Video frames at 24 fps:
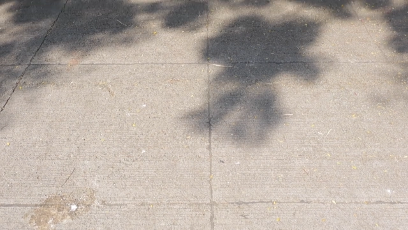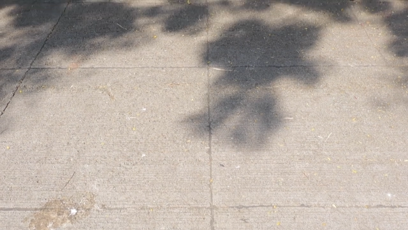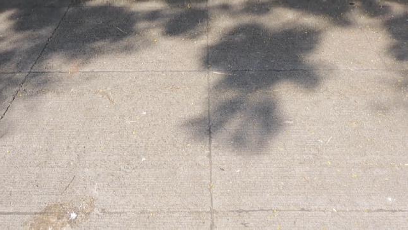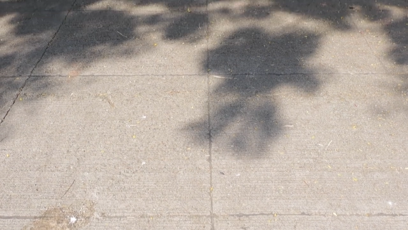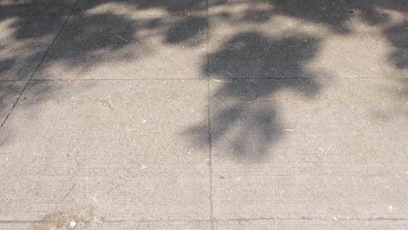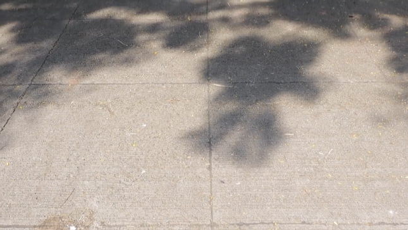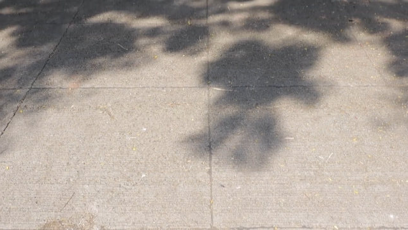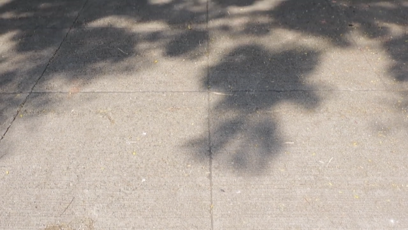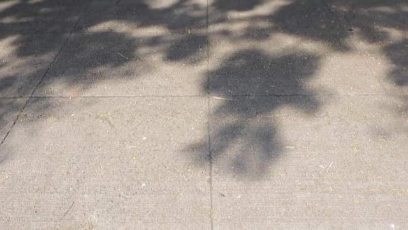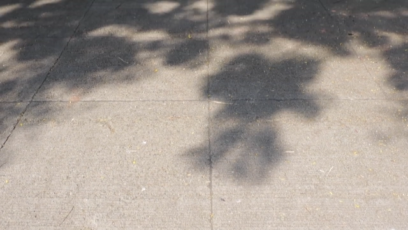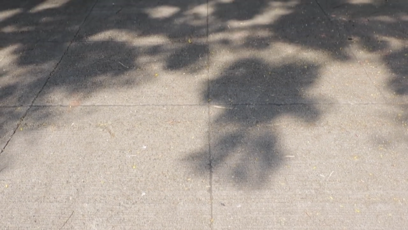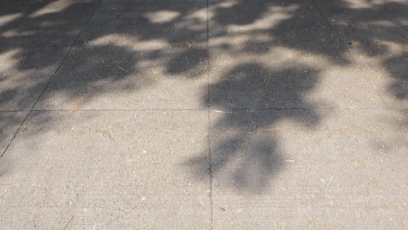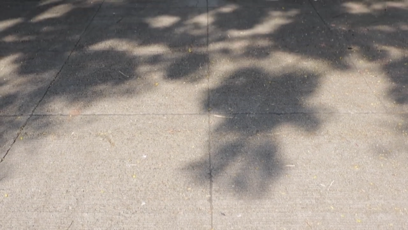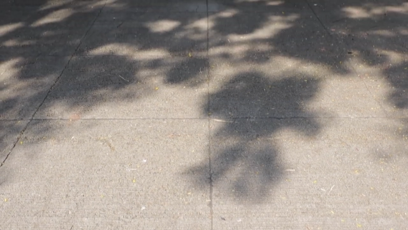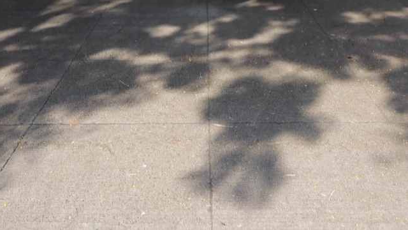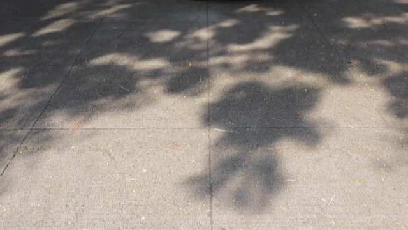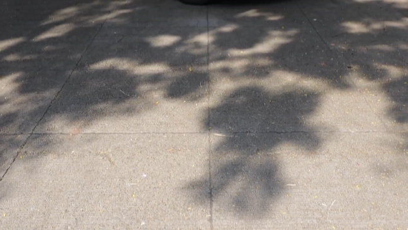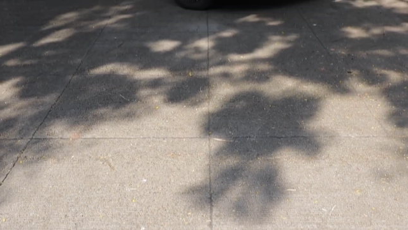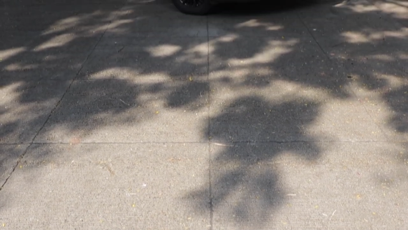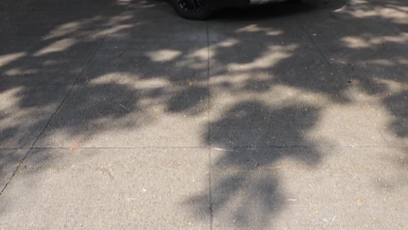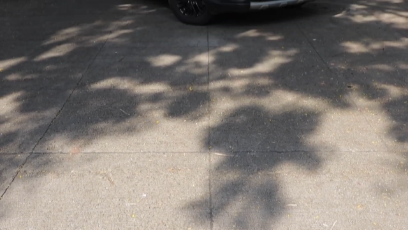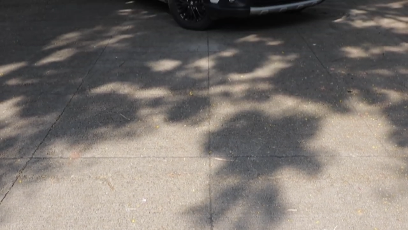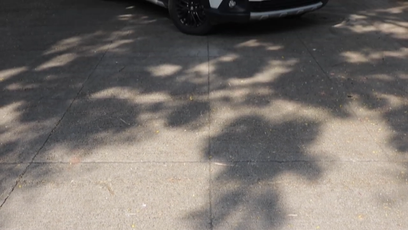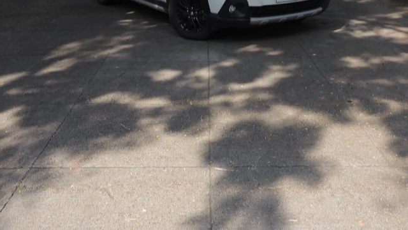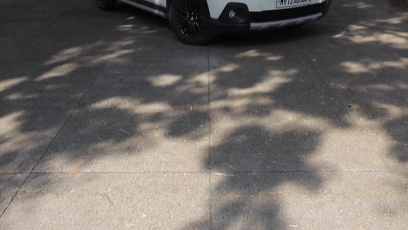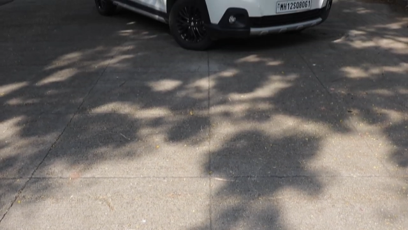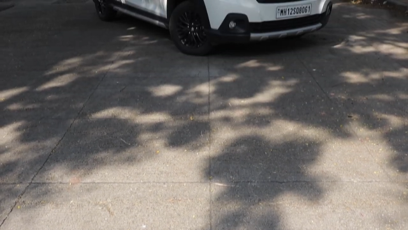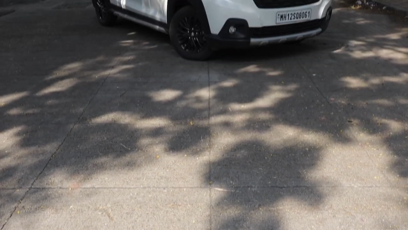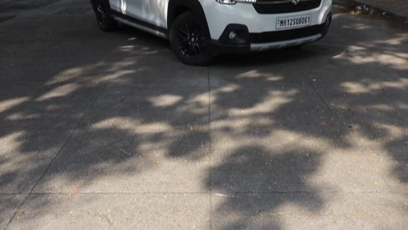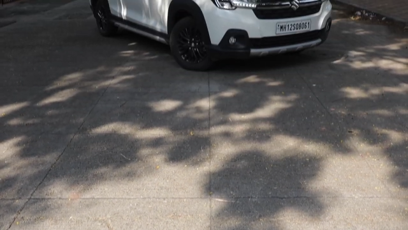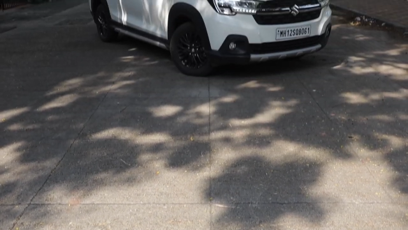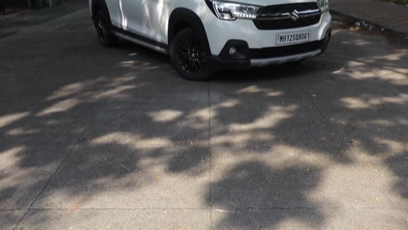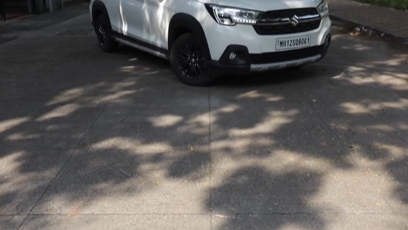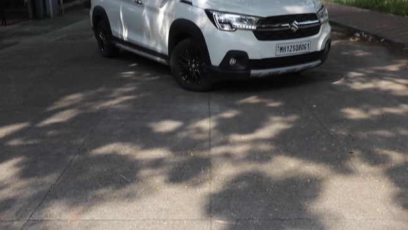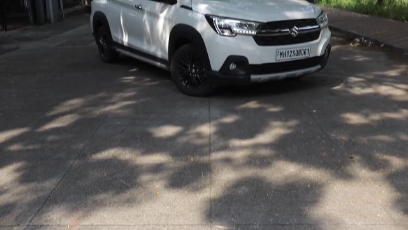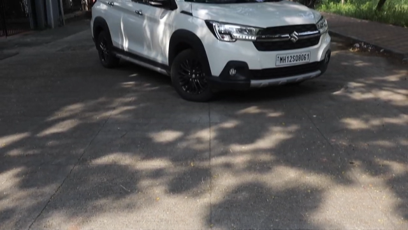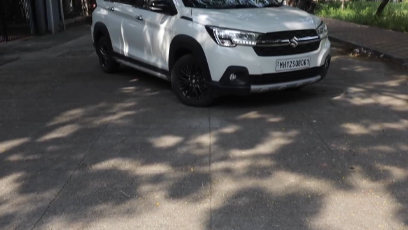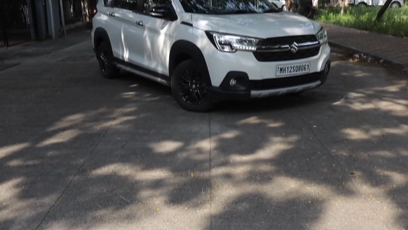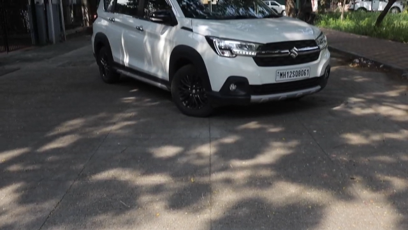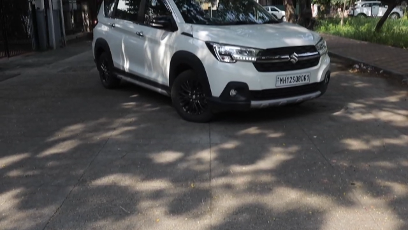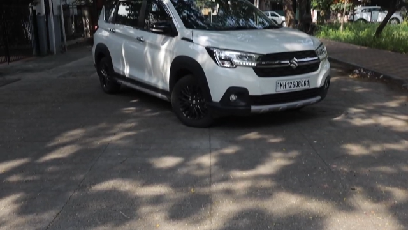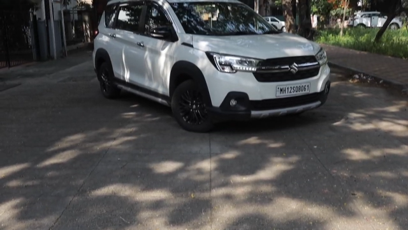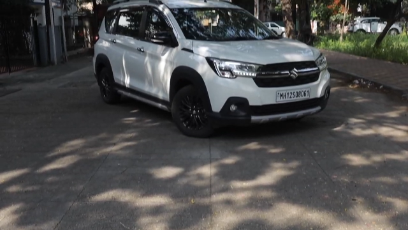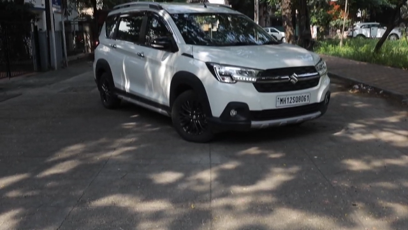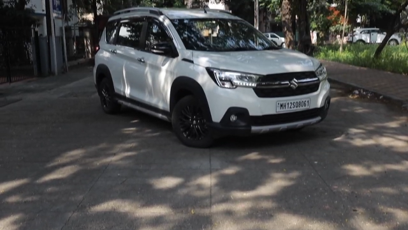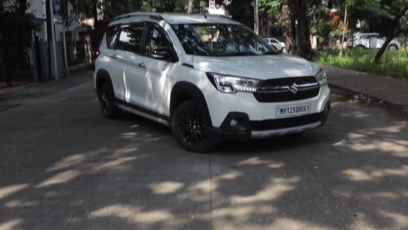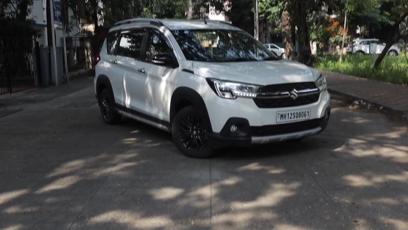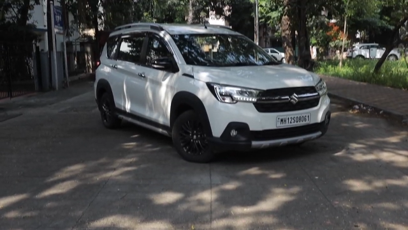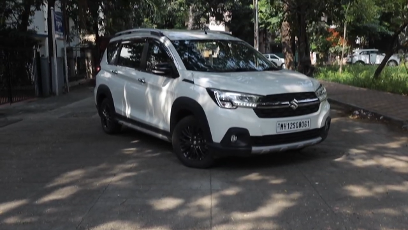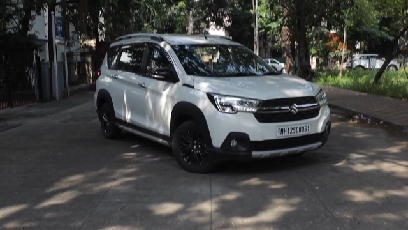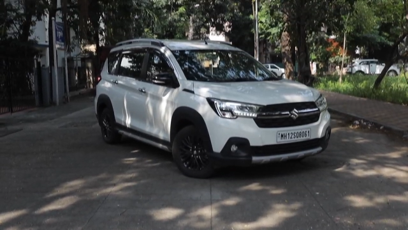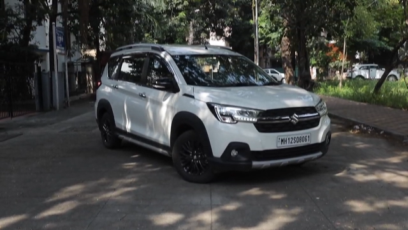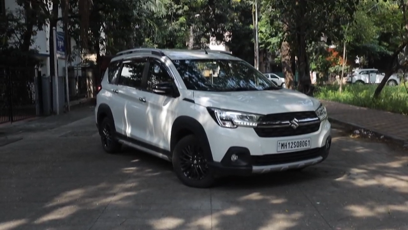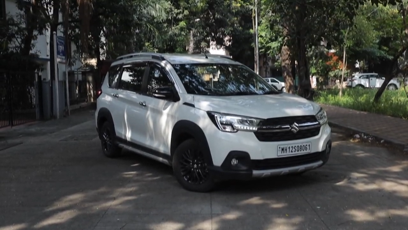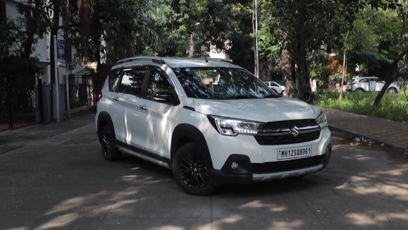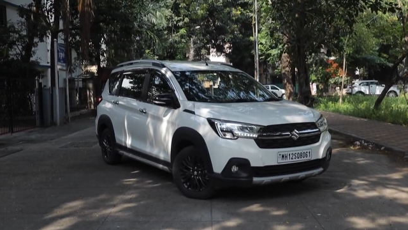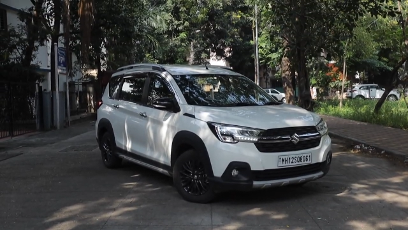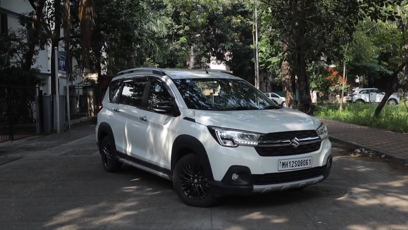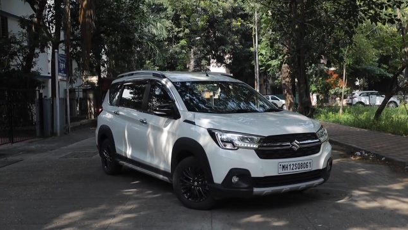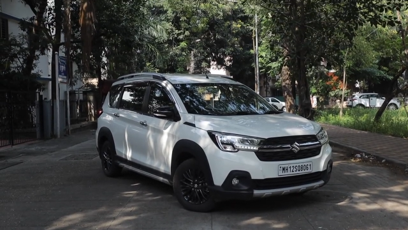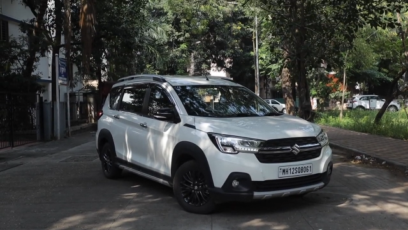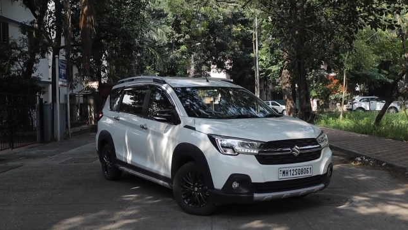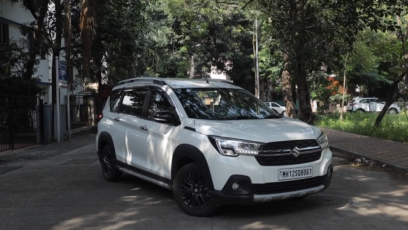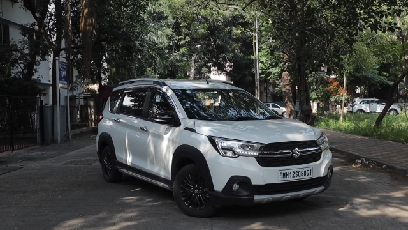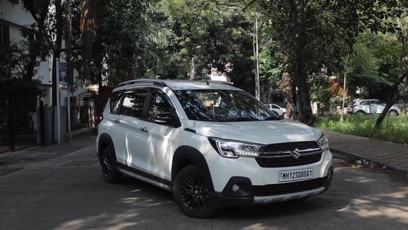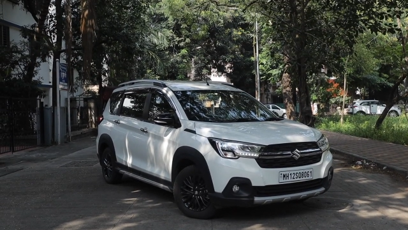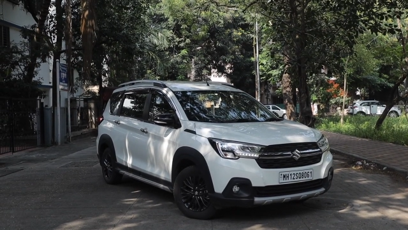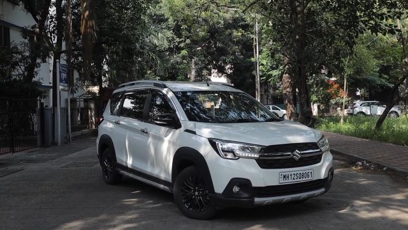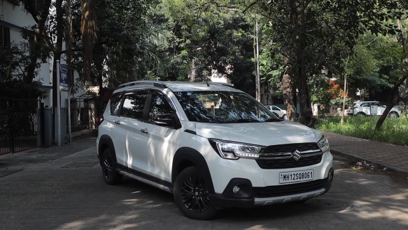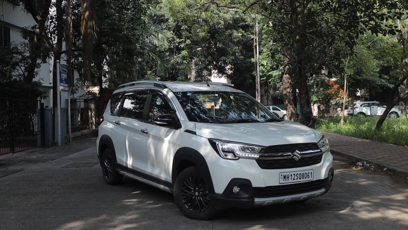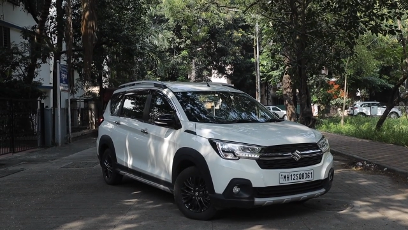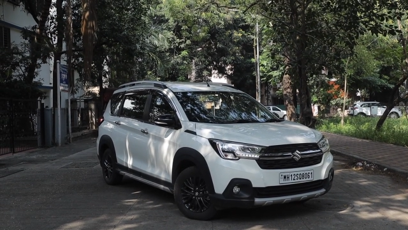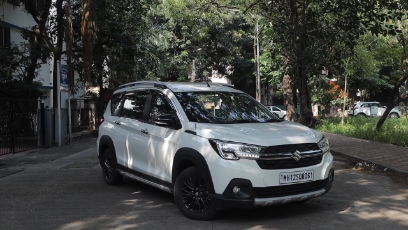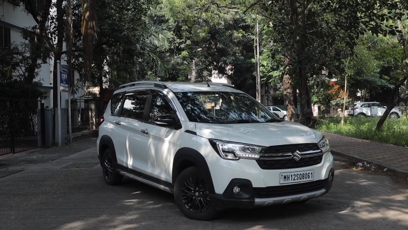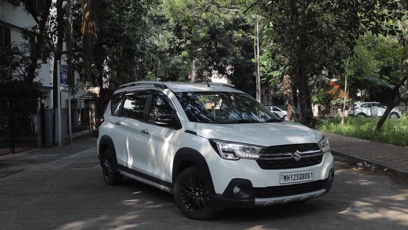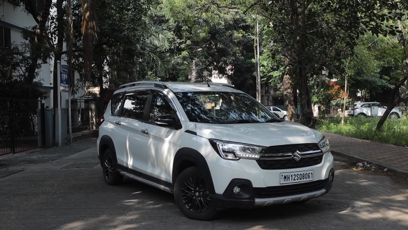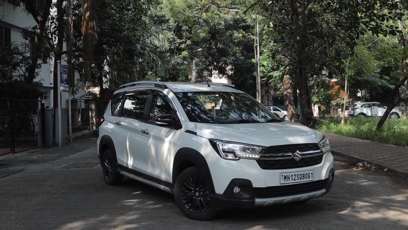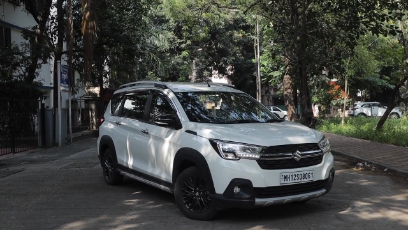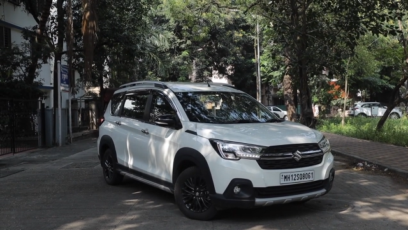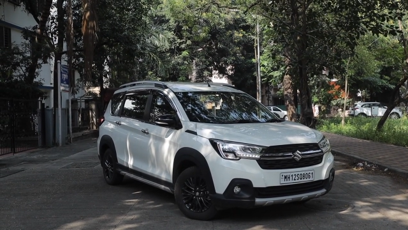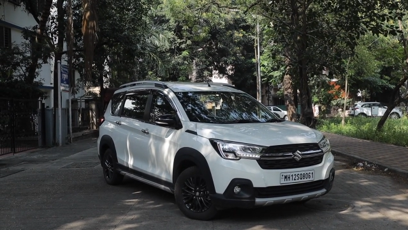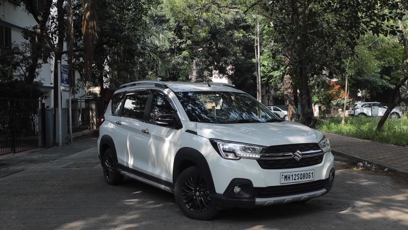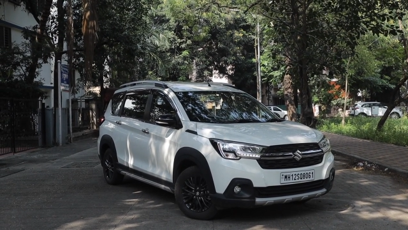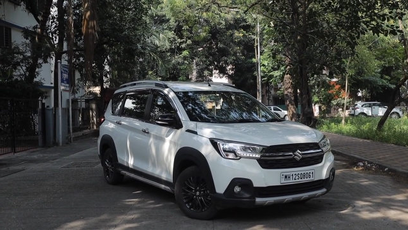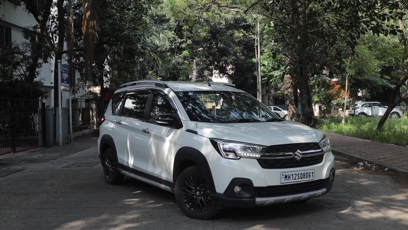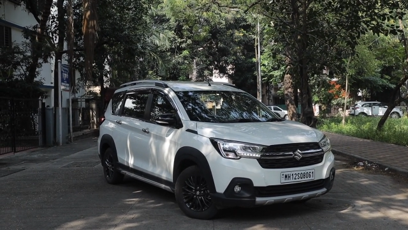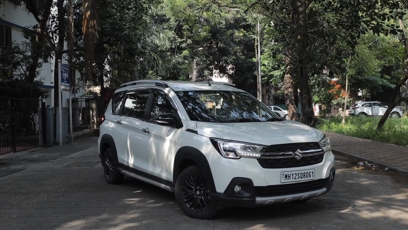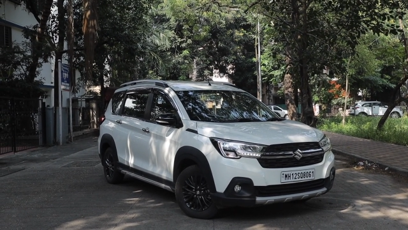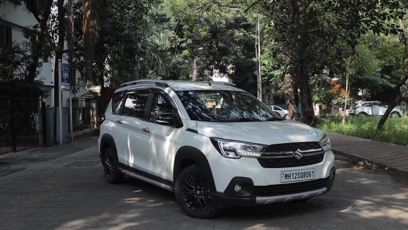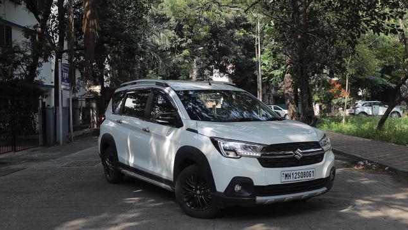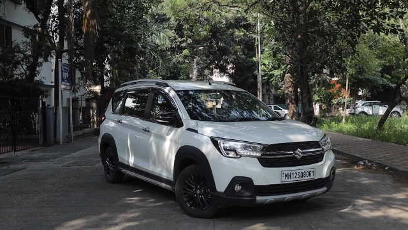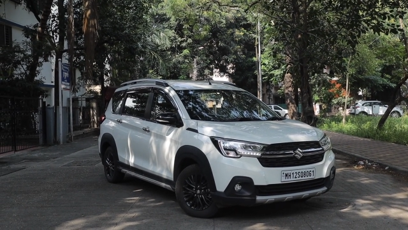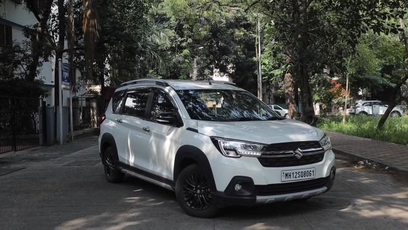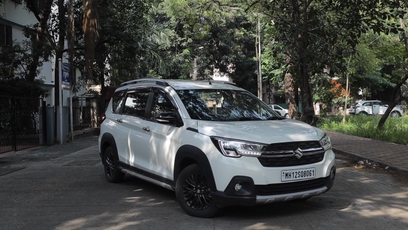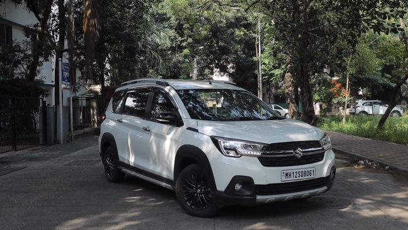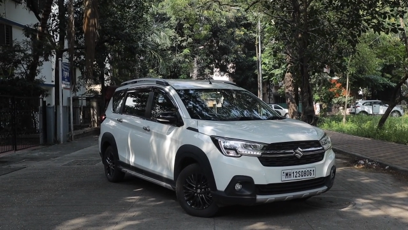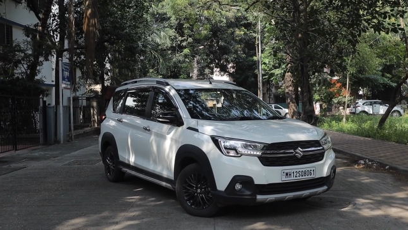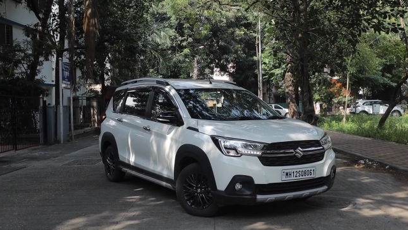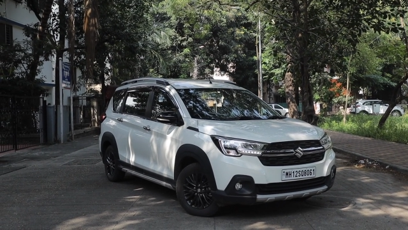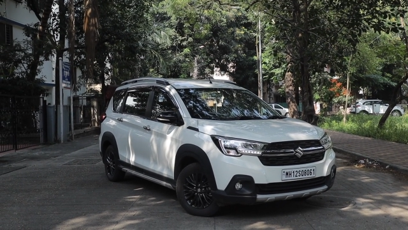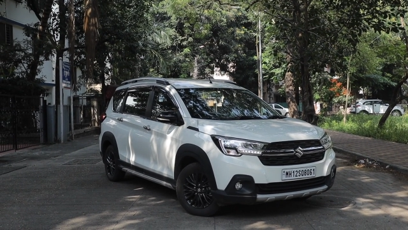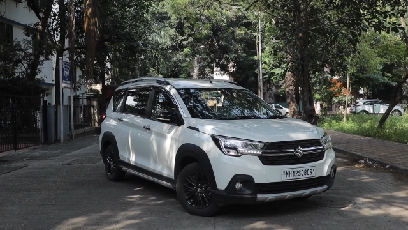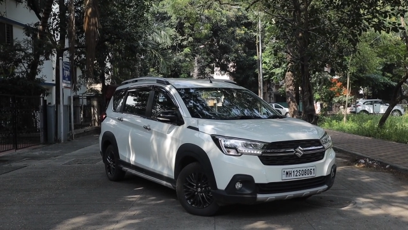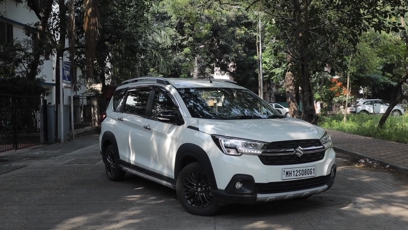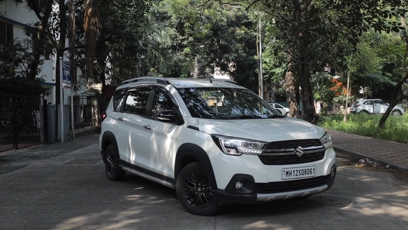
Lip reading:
No face is visible, so there are no lips to read.